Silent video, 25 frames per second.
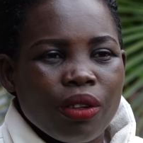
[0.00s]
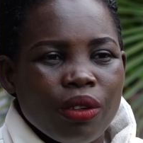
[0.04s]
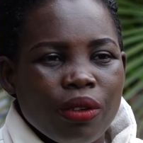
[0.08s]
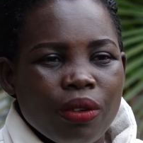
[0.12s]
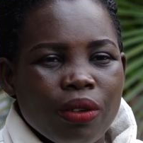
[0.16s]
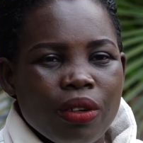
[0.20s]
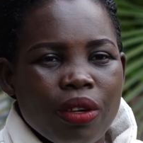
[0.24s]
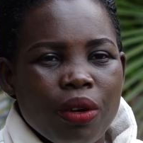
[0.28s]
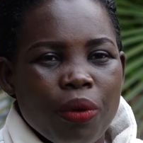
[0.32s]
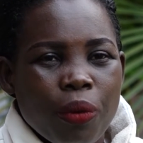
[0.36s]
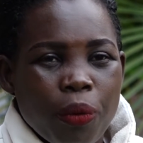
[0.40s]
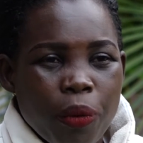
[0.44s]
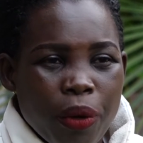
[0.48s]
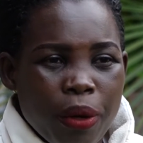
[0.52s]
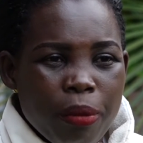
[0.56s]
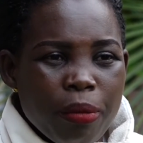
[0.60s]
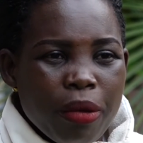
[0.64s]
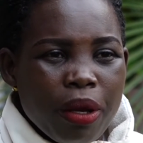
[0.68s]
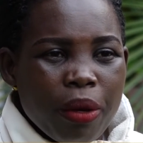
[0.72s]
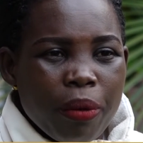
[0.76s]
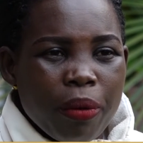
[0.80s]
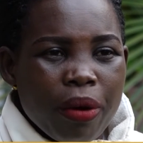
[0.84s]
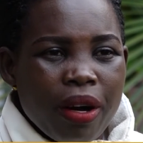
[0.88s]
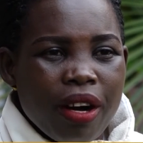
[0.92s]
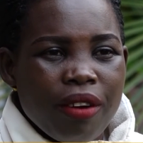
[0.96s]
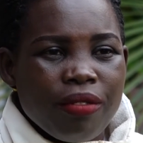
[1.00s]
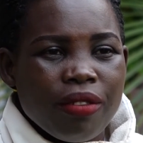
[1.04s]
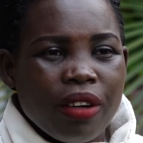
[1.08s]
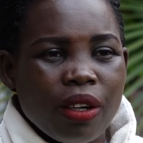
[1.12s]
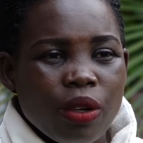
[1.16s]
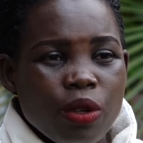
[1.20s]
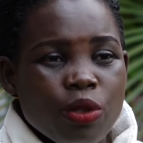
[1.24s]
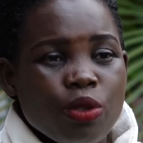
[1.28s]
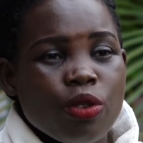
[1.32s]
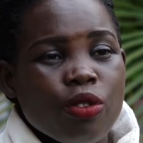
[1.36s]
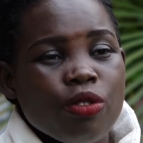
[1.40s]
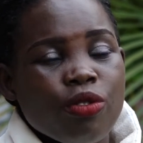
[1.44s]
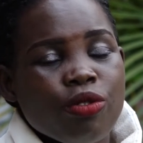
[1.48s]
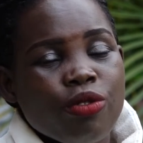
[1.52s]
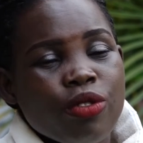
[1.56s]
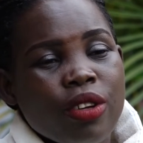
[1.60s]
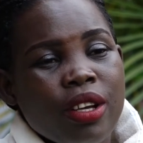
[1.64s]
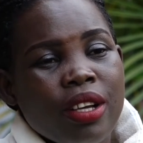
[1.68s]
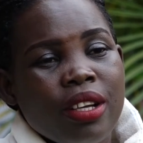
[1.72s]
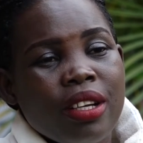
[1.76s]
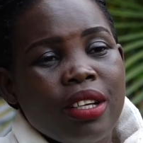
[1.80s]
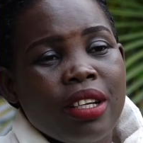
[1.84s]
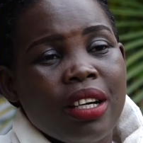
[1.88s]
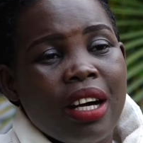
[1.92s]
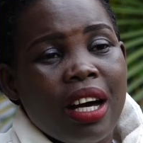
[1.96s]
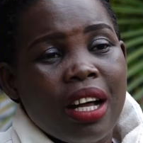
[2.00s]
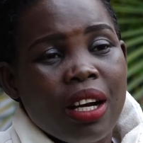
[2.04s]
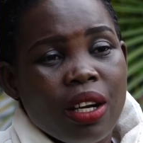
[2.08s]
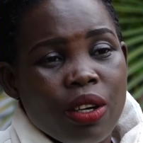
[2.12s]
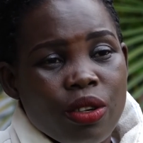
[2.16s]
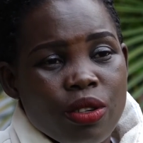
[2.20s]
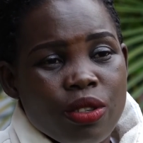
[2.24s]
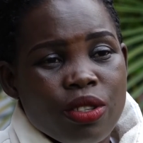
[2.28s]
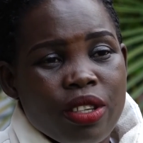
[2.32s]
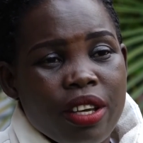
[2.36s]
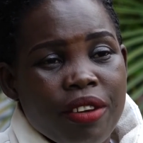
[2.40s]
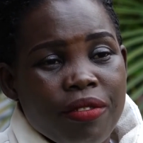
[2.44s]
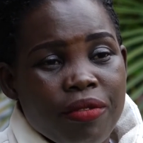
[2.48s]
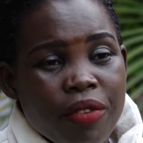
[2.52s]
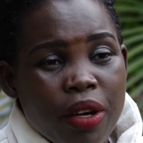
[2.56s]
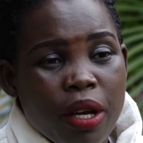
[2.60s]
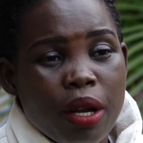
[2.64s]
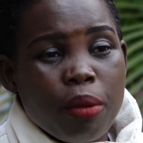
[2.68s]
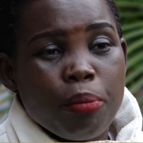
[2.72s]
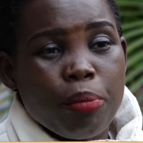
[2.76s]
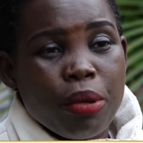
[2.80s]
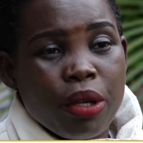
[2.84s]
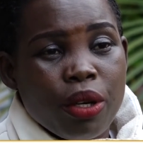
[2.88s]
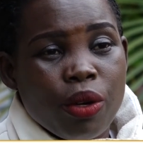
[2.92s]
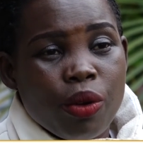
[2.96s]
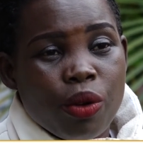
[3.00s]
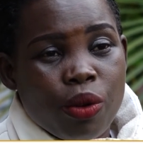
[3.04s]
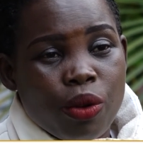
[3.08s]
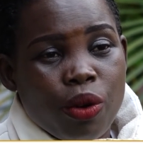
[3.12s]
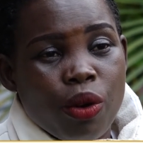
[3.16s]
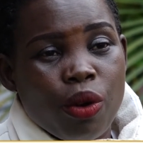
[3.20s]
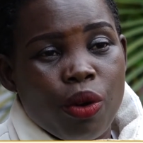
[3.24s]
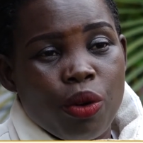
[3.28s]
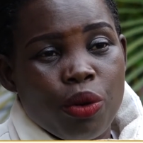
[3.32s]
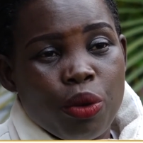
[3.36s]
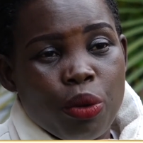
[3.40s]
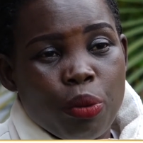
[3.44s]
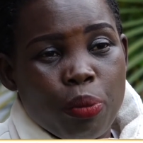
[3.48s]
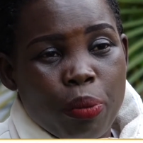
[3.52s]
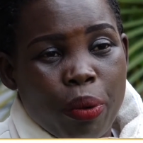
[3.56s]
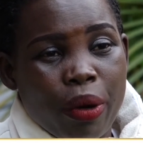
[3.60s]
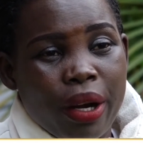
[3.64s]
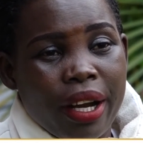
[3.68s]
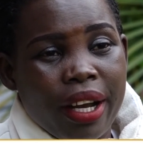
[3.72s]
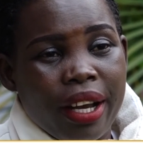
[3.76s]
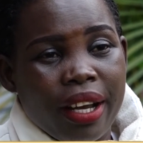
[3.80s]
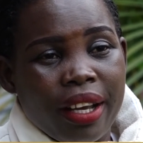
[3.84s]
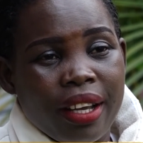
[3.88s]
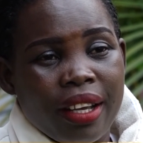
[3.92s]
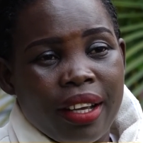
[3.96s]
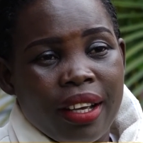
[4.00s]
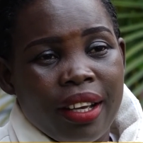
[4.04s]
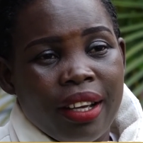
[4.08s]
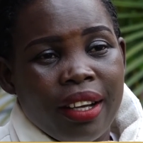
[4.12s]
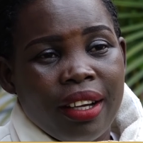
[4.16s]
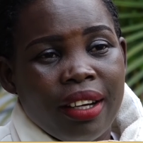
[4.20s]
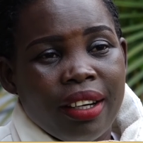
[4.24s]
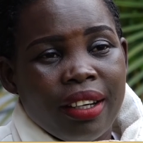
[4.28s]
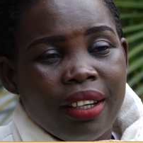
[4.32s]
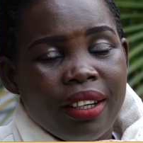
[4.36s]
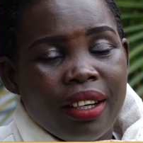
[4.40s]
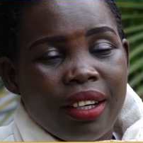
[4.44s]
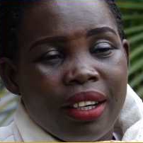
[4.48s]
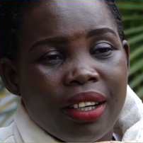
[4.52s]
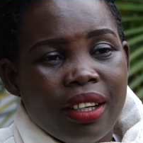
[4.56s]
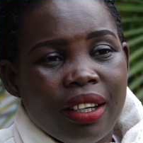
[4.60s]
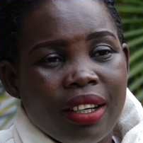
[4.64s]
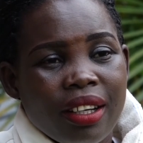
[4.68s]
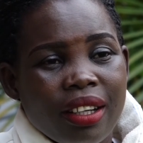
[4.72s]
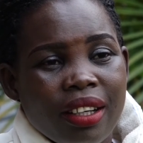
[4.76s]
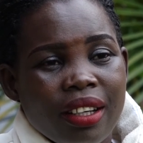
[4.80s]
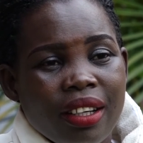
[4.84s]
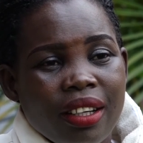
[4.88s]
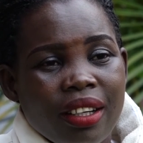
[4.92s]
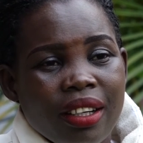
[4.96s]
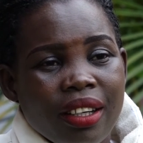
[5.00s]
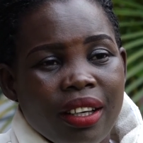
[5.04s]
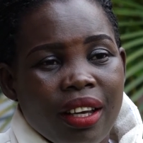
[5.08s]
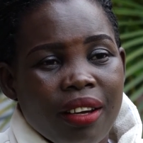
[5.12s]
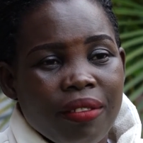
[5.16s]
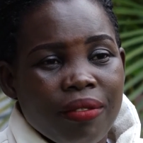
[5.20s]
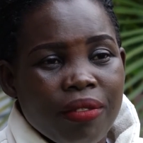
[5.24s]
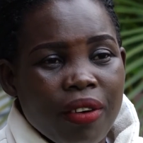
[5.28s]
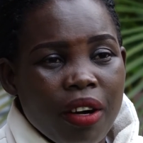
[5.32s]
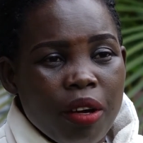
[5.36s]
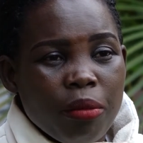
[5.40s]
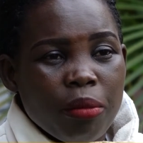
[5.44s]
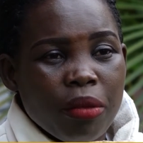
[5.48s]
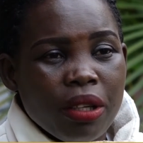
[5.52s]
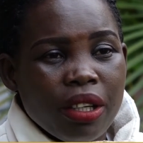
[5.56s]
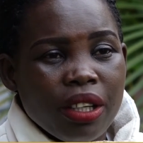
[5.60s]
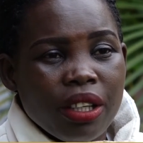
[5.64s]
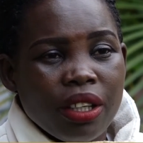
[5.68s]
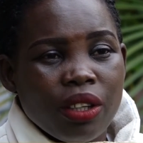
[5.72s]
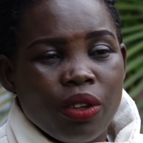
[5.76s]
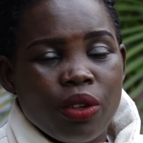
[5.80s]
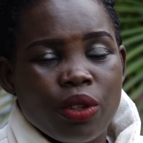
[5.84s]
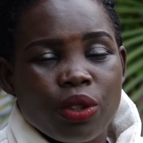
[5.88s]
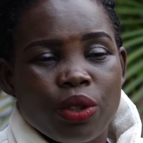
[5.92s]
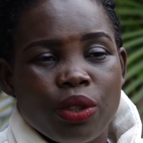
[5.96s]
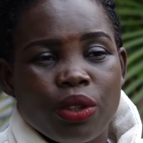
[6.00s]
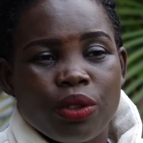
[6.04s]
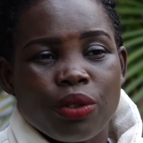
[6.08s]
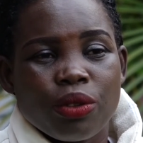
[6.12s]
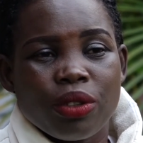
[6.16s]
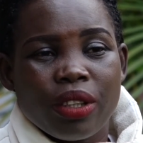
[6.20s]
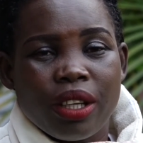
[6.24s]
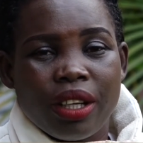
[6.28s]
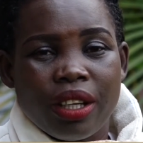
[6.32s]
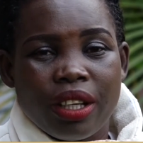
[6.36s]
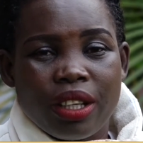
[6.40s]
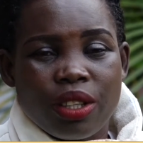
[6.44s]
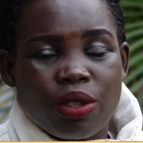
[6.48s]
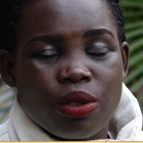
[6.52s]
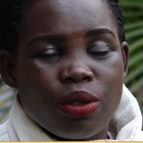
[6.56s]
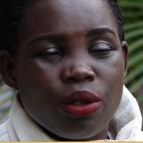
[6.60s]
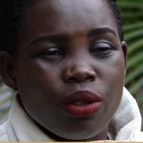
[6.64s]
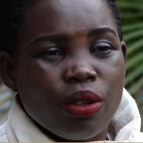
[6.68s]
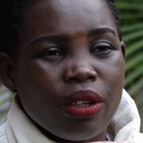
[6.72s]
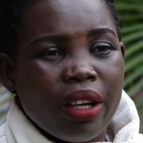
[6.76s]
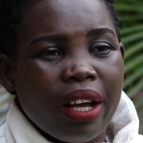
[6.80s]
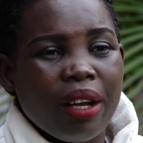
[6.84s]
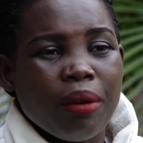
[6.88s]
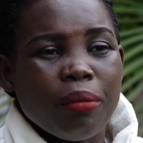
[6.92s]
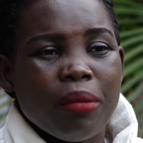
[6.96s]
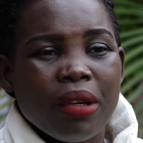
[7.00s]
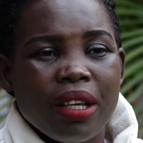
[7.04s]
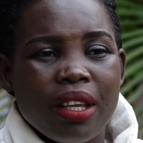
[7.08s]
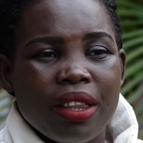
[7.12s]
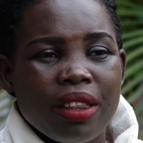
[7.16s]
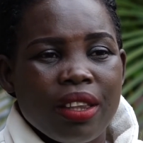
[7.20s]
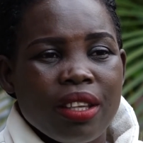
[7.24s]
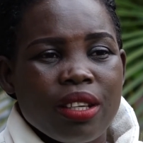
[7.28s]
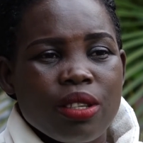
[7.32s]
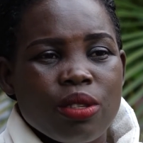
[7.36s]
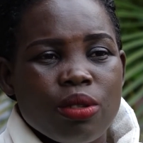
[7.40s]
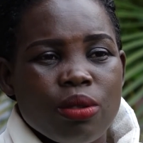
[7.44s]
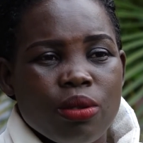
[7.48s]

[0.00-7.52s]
You know, women who have a very big role you play in the family, also to the nation, and many things.